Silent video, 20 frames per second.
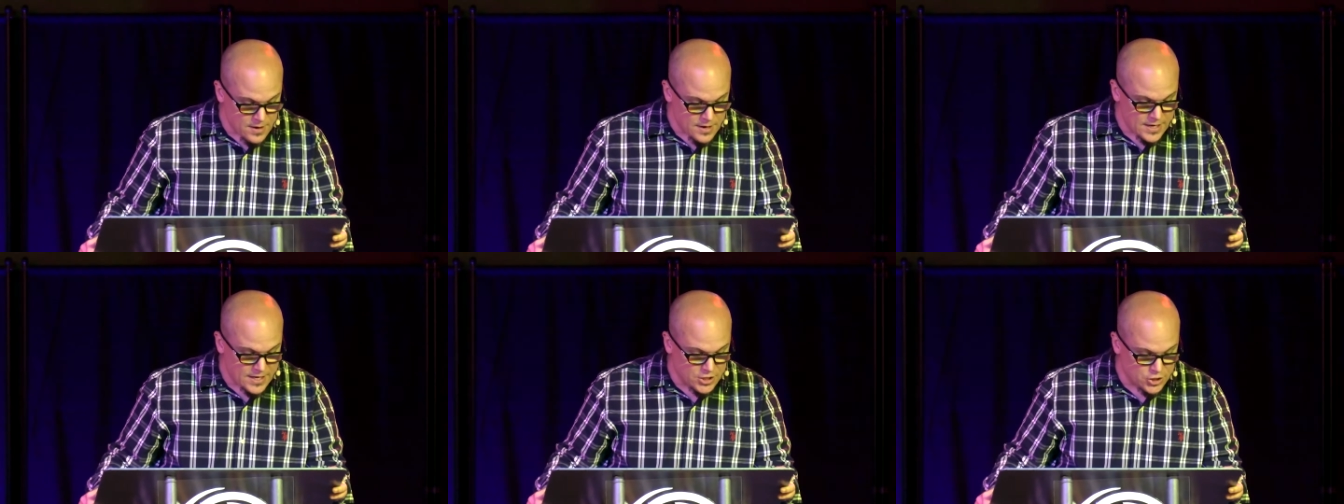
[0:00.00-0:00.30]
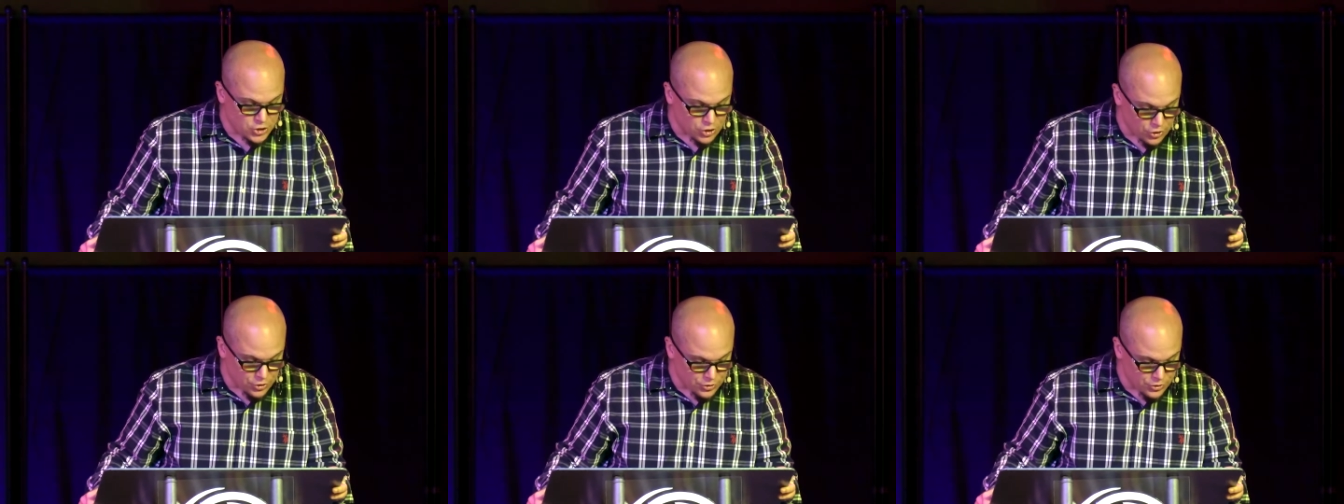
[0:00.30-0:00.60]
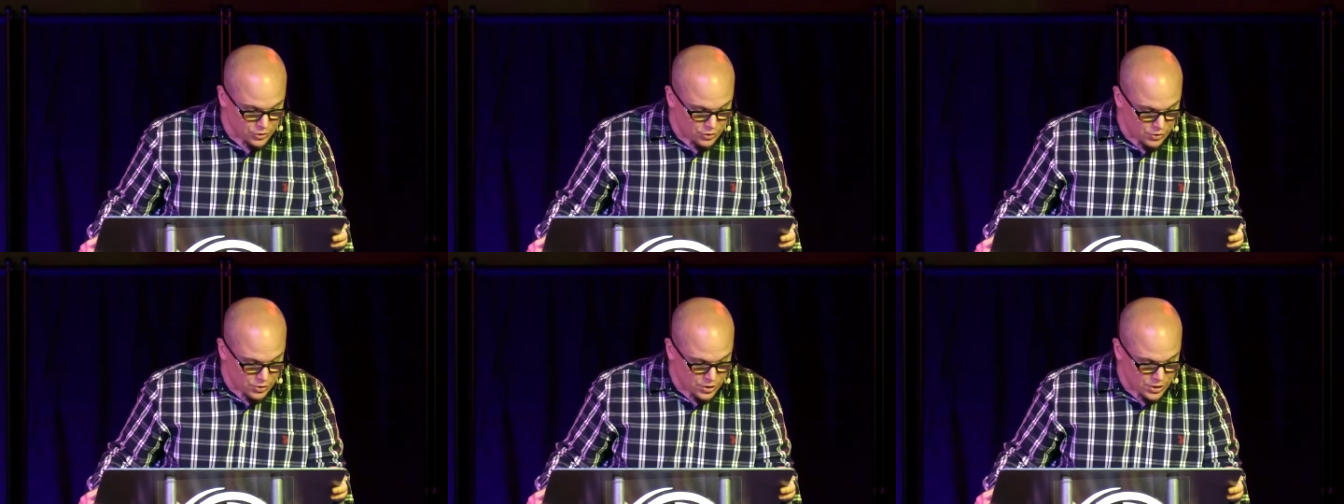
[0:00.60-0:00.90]

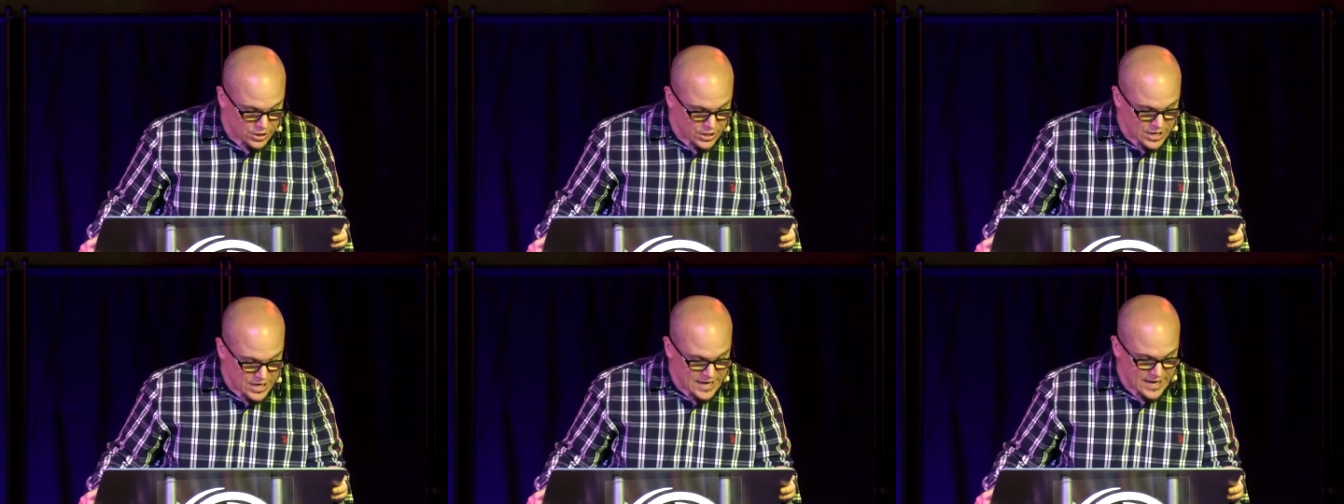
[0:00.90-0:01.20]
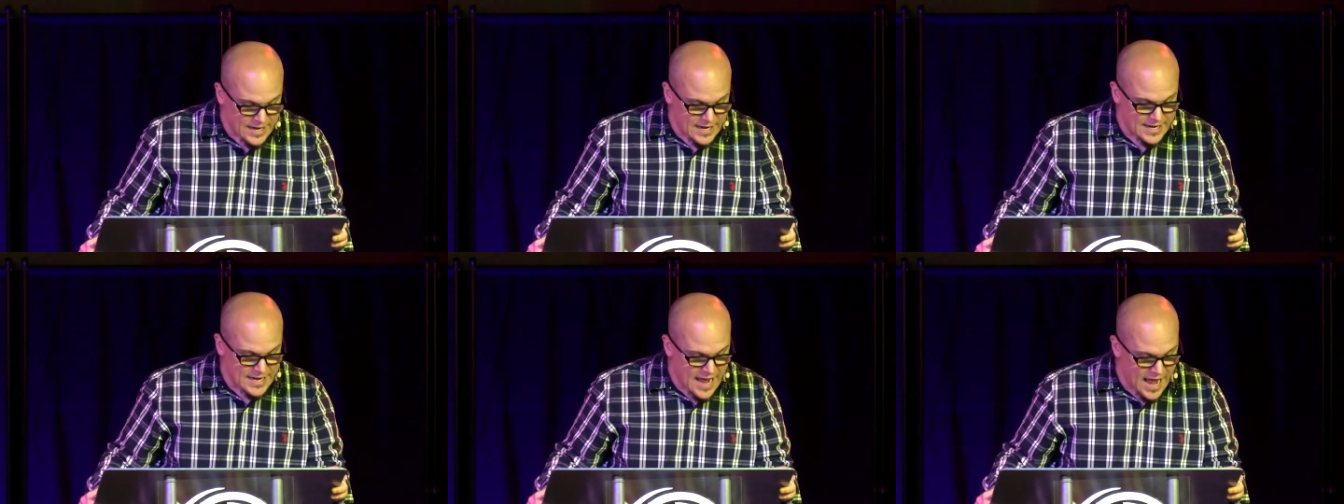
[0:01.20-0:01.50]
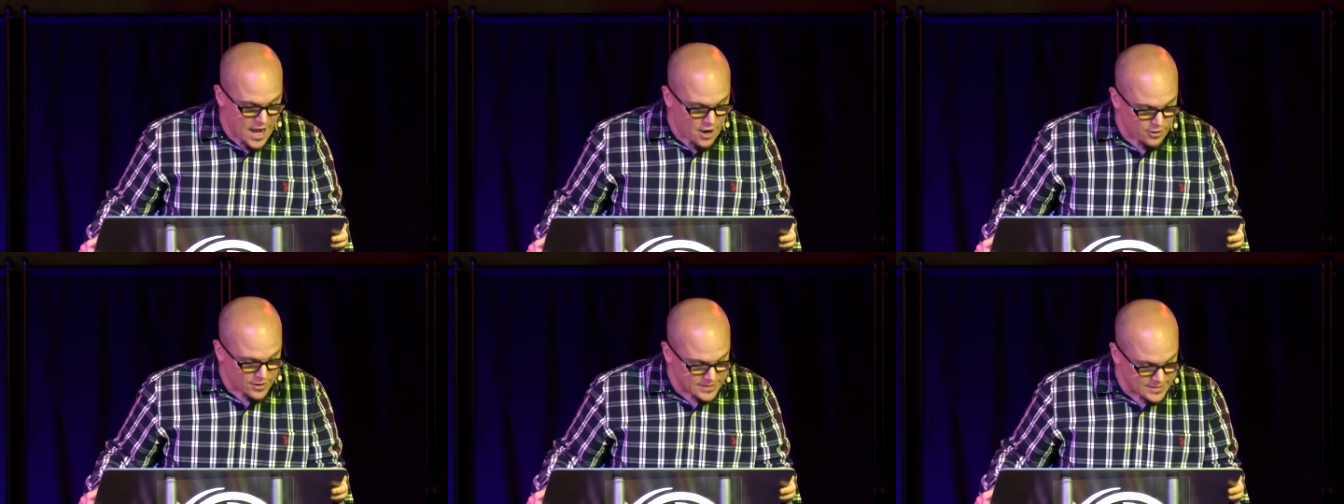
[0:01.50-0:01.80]
eternal
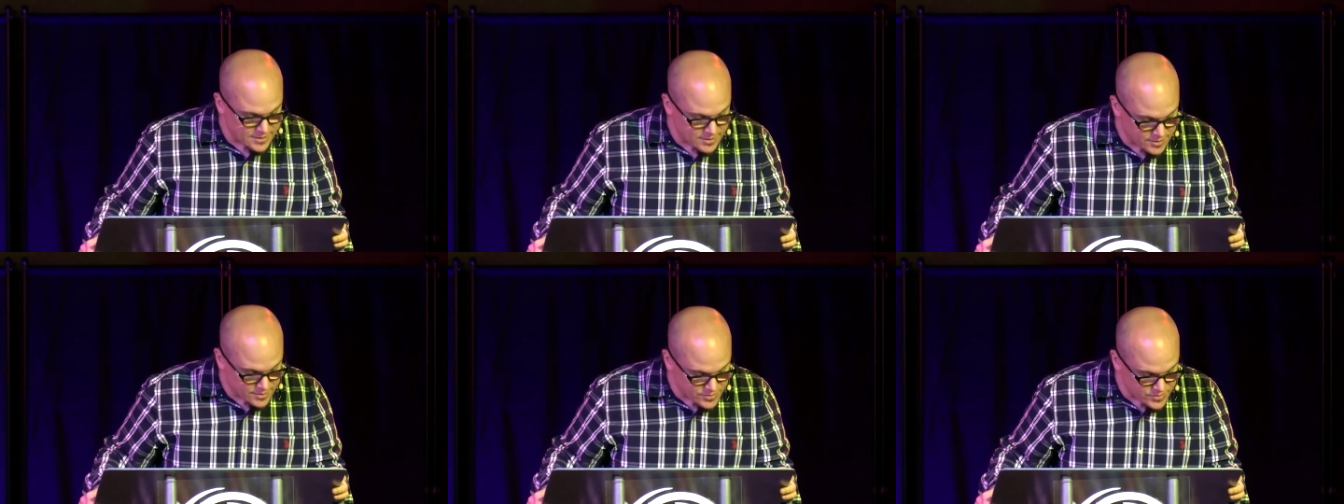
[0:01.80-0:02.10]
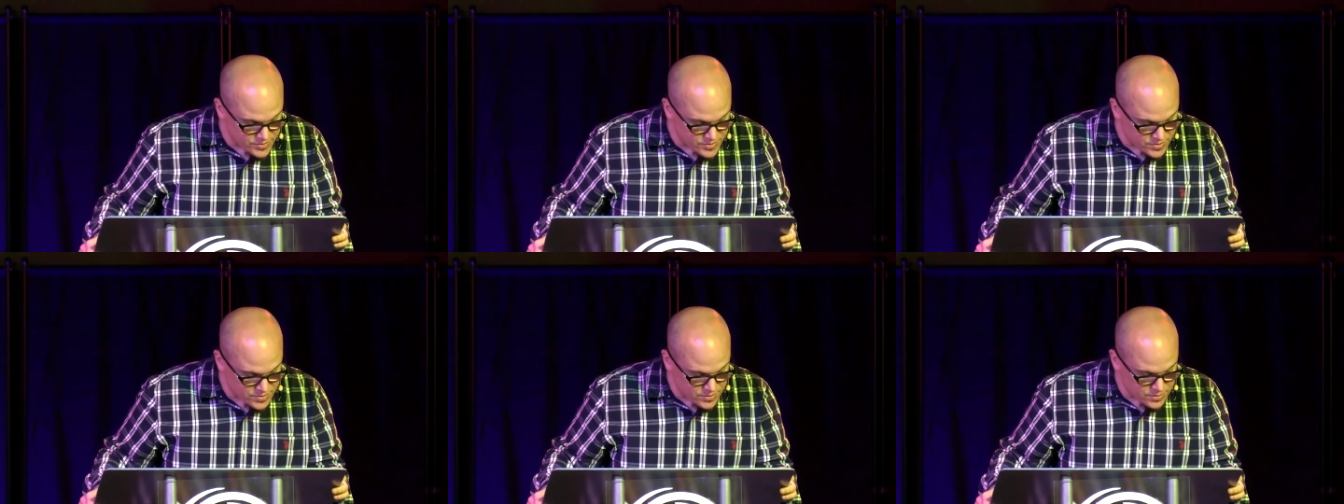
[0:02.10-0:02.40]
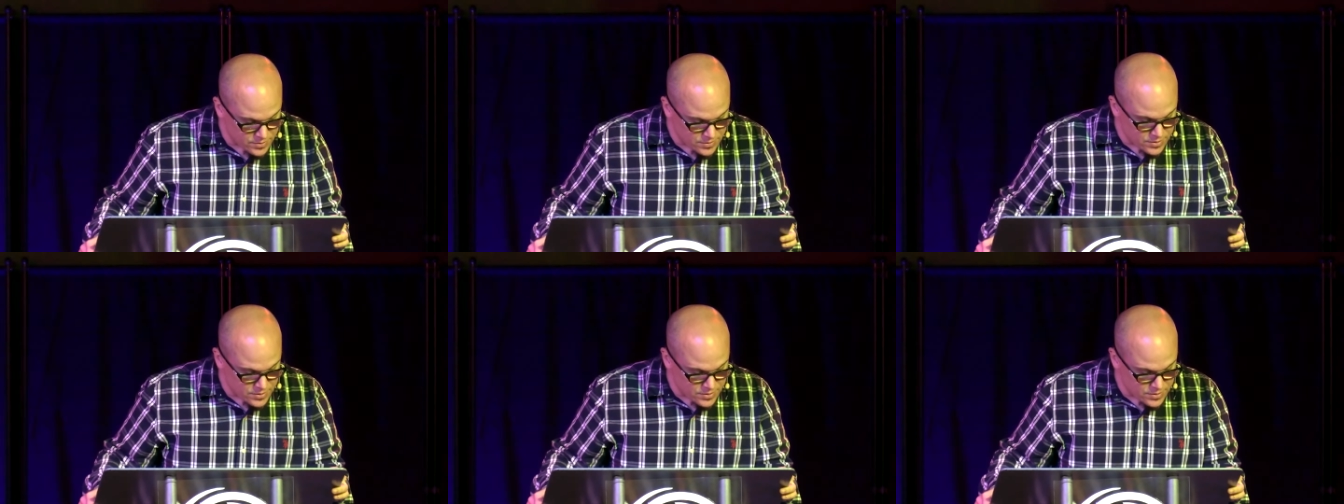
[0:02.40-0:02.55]
inheritance,